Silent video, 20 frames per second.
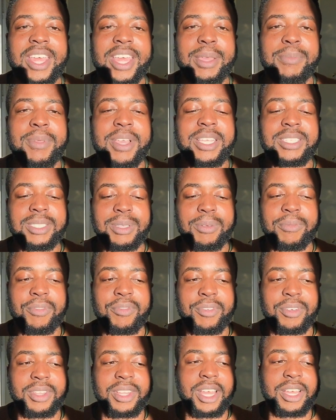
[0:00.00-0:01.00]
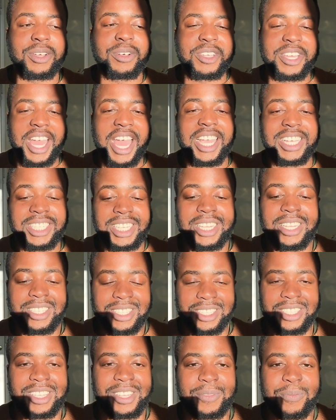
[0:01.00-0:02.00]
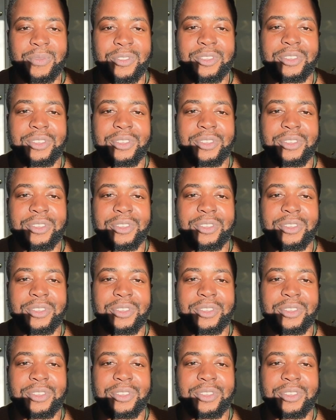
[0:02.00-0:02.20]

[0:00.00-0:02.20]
it makes them feel like, oh, you're actually listening.